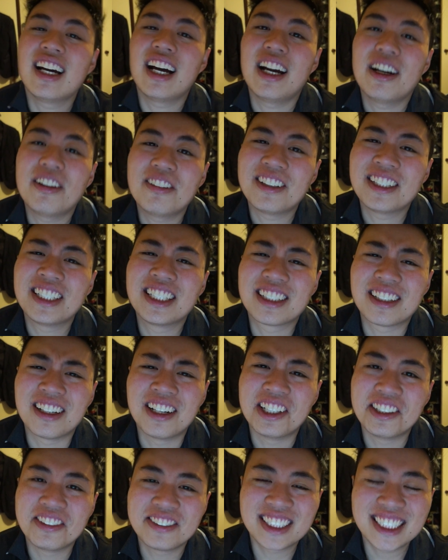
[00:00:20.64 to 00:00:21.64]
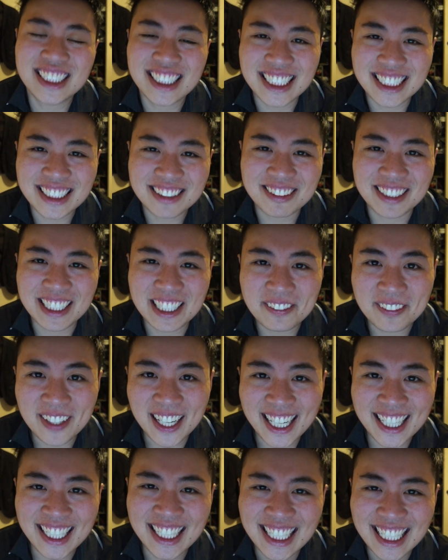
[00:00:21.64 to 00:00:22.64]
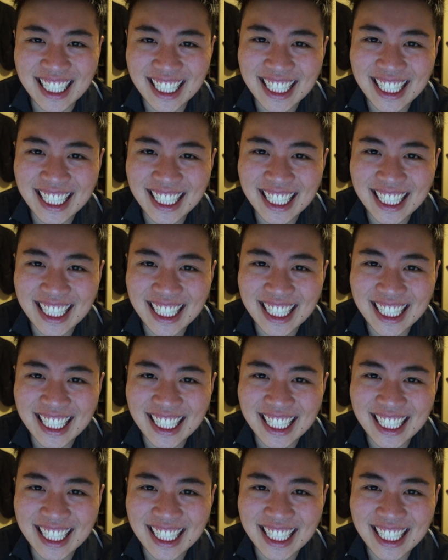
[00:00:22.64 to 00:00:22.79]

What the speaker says: I want to go overseas really bad.